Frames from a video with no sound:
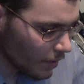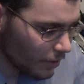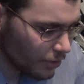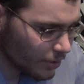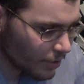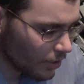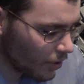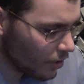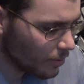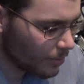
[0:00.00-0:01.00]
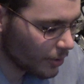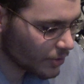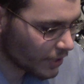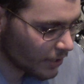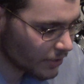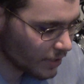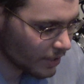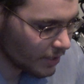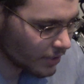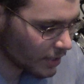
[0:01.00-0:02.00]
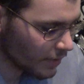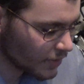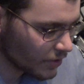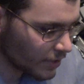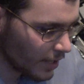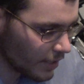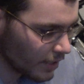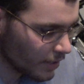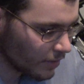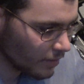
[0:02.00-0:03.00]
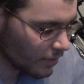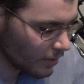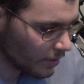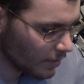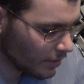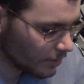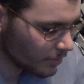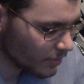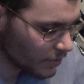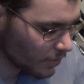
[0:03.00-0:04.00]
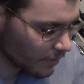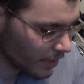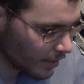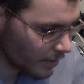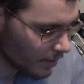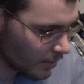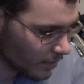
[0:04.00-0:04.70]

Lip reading: you can call post-scarcity self-sustaining, sort of like